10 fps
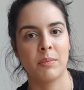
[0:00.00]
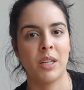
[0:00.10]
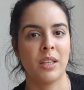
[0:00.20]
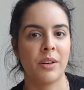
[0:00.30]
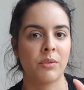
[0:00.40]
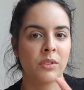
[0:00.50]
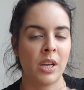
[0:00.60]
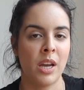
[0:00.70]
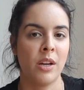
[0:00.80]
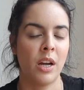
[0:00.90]
And then
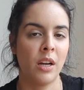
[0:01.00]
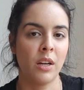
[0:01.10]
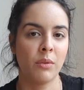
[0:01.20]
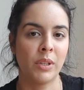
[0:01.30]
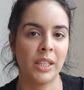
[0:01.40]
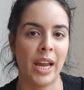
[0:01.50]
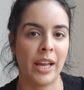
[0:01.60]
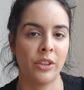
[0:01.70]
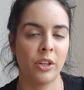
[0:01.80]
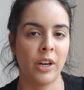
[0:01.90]
when they
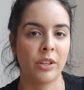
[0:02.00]
had their